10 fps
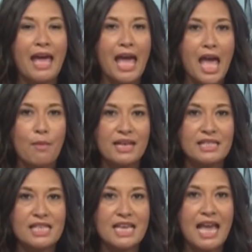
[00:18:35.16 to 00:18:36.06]

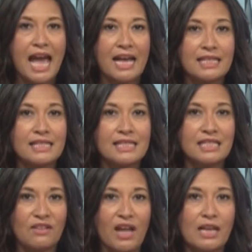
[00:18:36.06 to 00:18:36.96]
MSC has
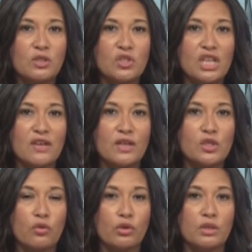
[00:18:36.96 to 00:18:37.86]
developed the service
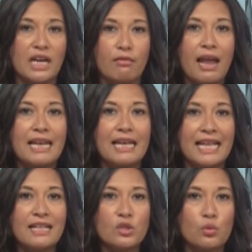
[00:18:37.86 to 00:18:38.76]
through direct
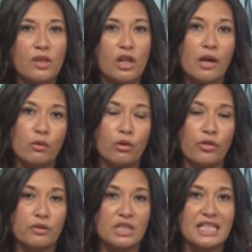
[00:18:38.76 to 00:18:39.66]
links with local
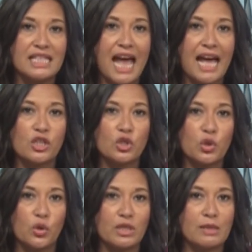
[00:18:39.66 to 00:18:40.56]
authorities and
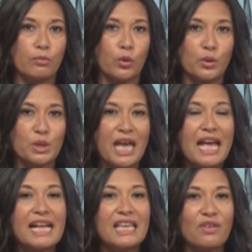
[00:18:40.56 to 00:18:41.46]
tourism boards,
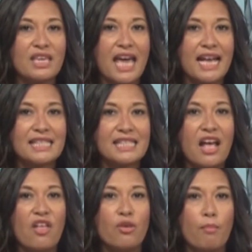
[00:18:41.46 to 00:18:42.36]
giving guests
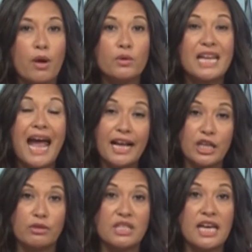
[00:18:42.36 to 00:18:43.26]
the most
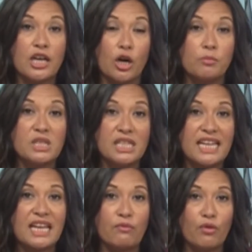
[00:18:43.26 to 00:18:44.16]
accurate and up-to-date
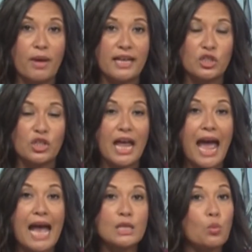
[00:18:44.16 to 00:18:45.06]
information,
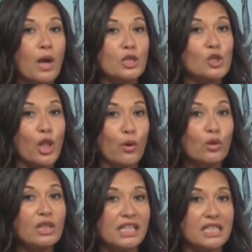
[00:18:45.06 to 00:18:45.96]
as well as
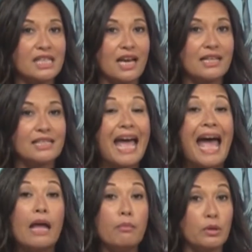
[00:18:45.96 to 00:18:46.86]
local insights
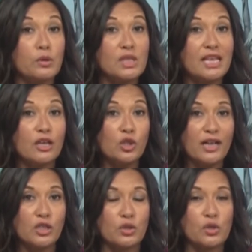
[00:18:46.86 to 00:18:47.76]
and must-see
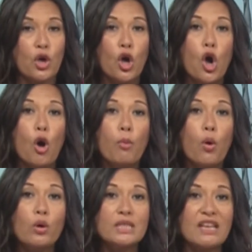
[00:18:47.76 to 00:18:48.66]
attractions.
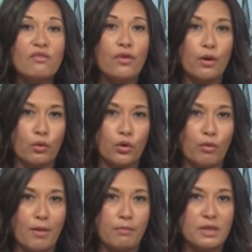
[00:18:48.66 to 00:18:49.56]
Port Info crew
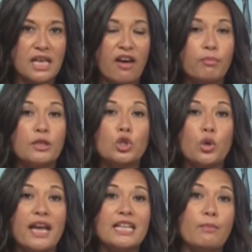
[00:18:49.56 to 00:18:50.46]
members have been
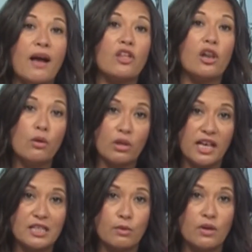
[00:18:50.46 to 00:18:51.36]
trained by the local
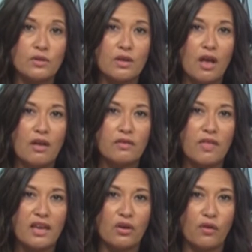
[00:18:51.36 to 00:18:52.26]
experts so
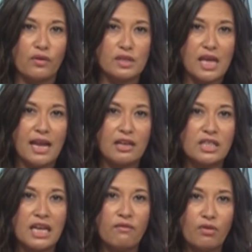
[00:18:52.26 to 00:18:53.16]
they can offer tailored
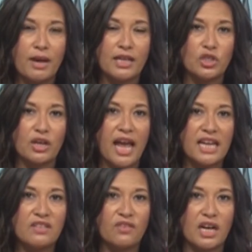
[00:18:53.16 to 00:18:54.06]
information
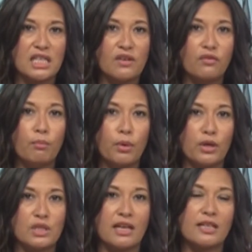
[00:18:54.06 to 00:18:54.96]
and advice from
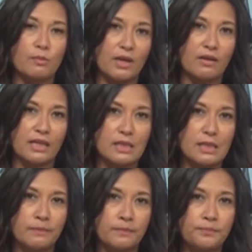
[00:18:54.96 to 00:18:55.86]
personal
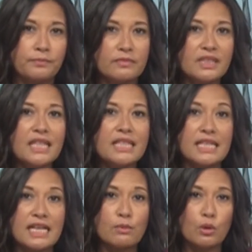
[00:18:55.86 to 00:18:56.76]
experience. The
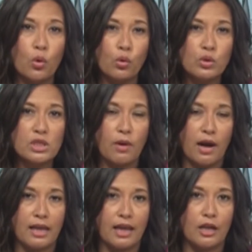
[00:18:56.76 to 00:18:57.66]
desk will also
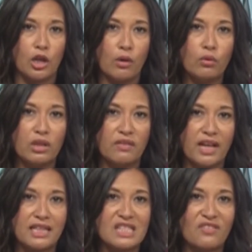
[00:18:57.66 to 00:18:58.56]
highlight local
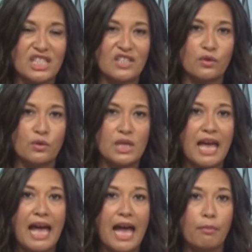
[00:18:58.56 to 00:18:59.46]
events, festivals
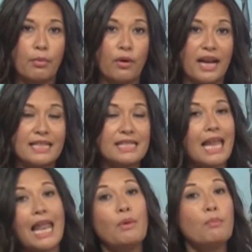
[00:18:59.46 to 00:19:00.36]
and parades,
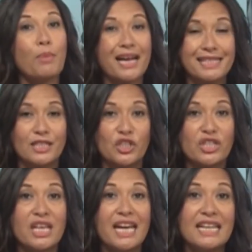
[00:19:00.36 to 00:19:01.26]
allowing
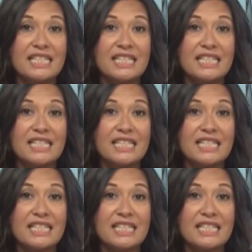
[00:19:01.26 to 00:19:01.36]
passengers to